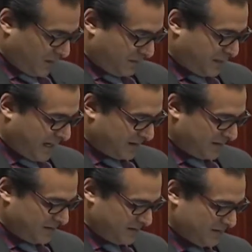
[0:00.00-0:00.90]

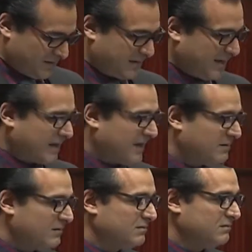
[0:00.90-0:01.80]
But then
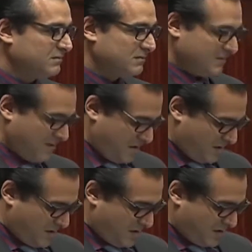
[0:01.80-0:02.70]
again,
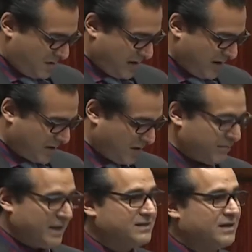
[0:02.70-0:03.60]
there are
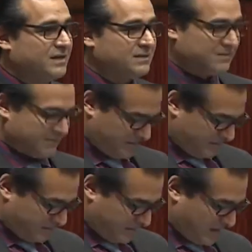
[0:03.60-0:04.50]
complexities
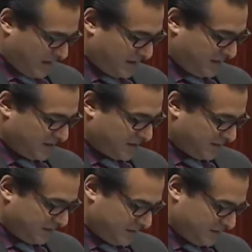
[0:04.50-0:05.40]
in these
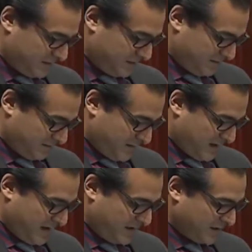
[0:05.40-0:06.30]
services,
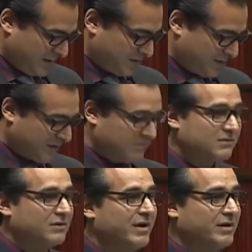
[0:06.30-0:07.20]
and it comes with
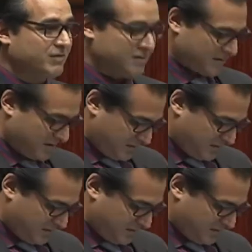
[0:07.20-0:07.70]
great risk,